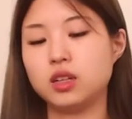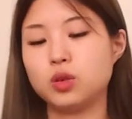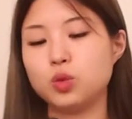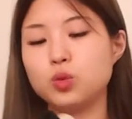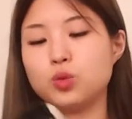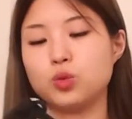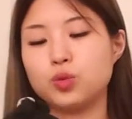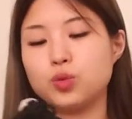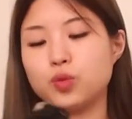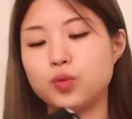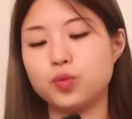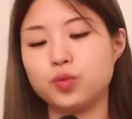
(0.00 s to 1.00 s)
Ooh.
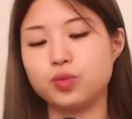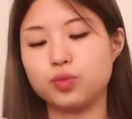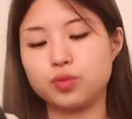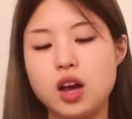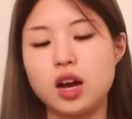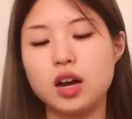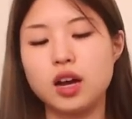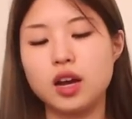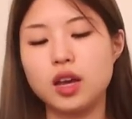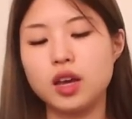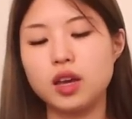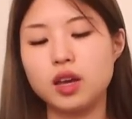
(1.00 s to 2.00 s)

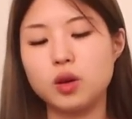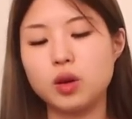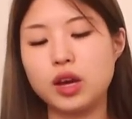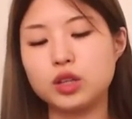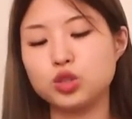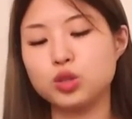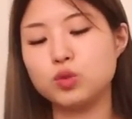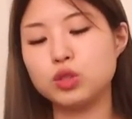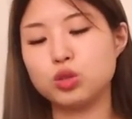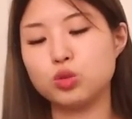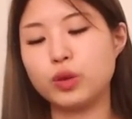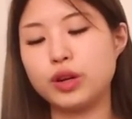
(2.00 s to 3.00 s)
I actually
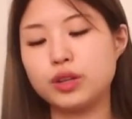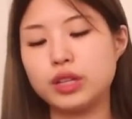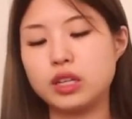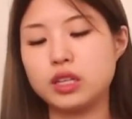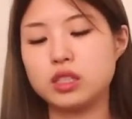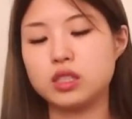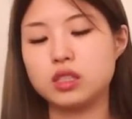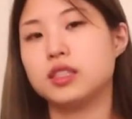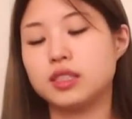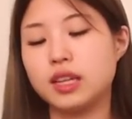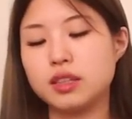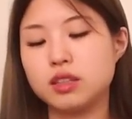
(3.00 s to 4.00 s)
want to wear this
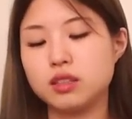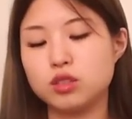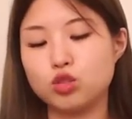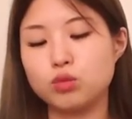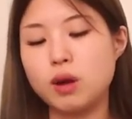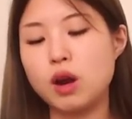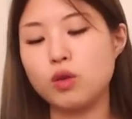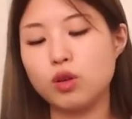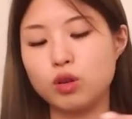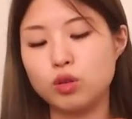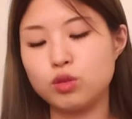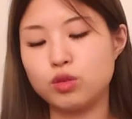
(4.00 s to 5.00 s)
sandal
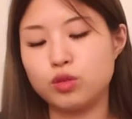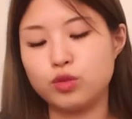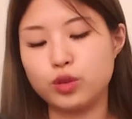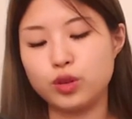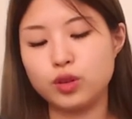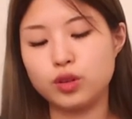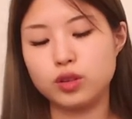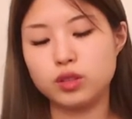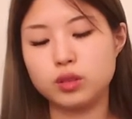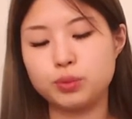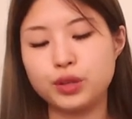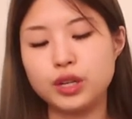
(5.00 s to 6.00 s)
tomorrow for
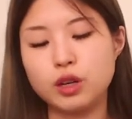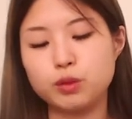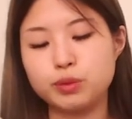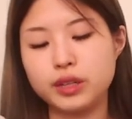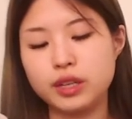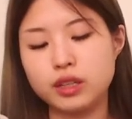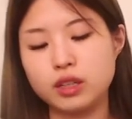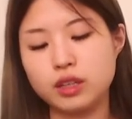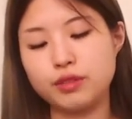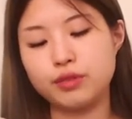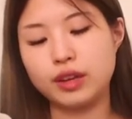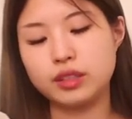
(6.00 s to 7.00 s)
the pre-opening
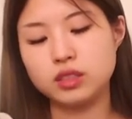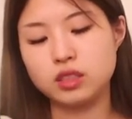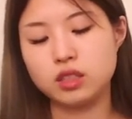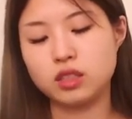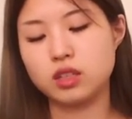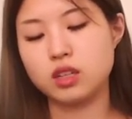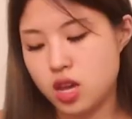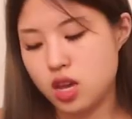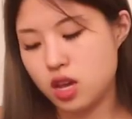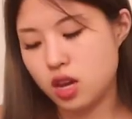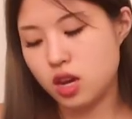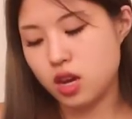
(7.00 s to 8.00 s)
event,
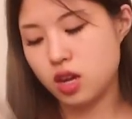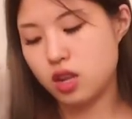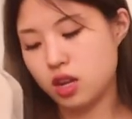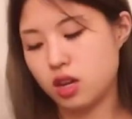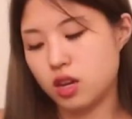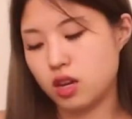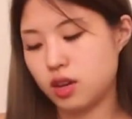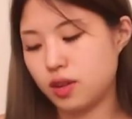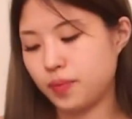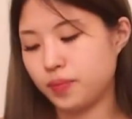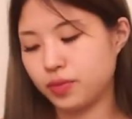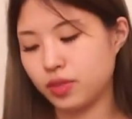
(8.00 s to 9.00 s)
and
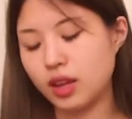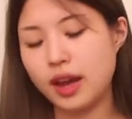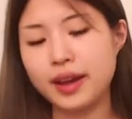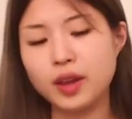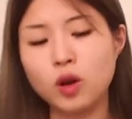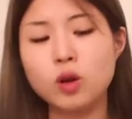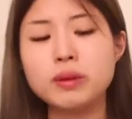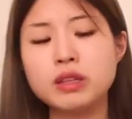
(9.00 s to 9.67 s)
I hope